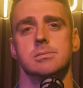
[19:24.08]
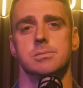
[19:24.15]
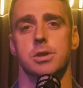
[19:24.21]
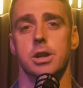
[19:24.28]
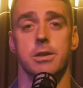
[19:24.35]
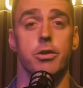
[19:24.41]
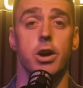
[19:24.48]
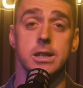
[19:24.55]

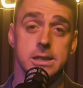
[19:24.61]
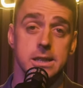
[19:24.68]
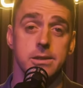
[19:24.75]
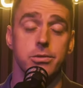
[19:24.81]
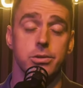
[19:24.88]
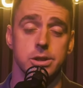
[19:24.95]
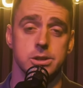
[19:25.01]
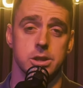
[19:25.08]
than if I did it,
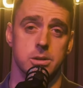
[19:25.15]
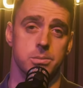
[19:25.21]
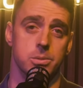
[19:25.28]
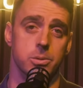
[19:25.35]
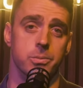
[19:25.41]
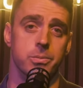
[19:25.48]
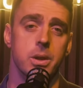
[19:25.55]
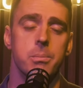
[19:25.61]
for
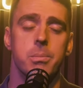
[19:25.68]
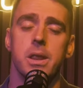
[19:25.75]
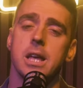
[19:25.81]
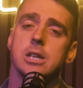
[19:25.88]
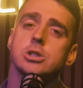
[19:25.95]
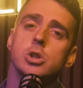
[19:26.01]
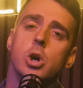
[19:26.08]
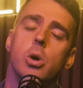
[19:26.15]
example. But
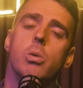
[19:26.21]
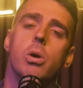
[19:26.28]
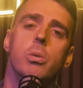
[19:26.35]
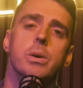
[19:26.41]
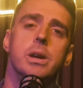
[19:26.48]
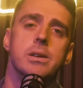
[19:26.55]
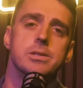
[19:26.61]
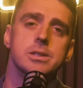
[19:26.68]
that's not what
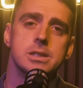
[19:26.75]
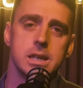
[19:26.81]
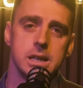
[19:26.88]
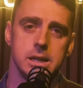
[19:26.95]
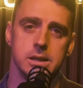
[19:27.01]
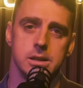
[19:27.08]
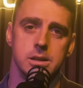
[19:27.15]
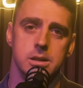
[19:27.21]
we have
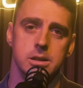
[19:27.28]
seen.